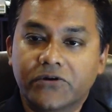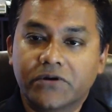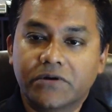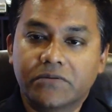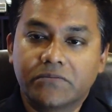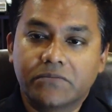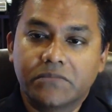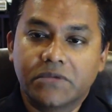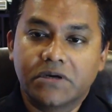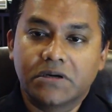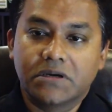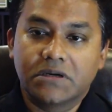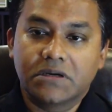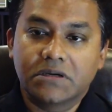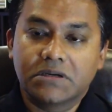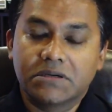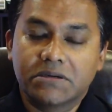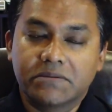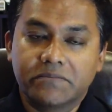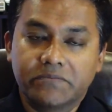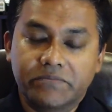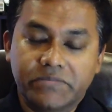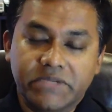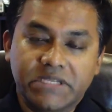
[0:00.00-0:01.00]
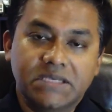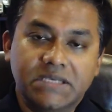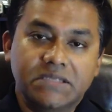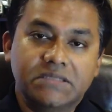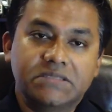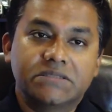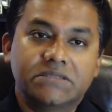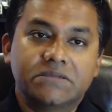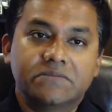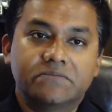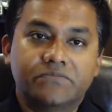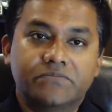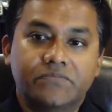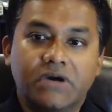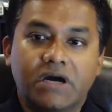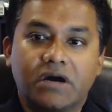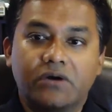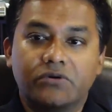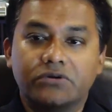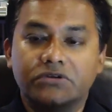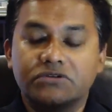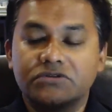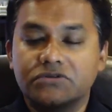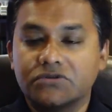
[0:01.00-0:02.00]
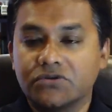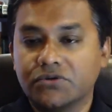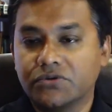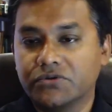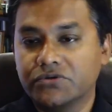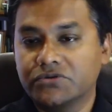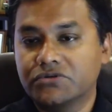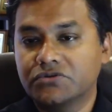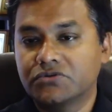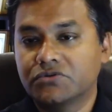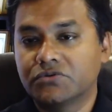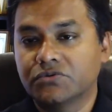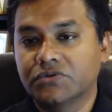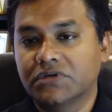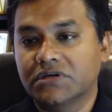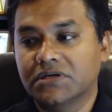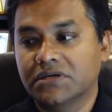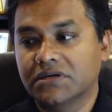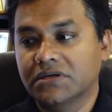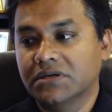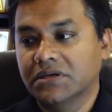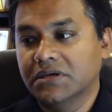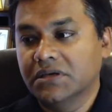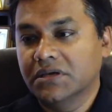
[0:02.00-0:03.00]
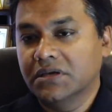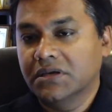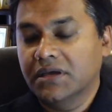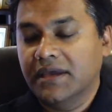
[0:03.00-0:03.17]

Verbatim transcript: from a complete power source to a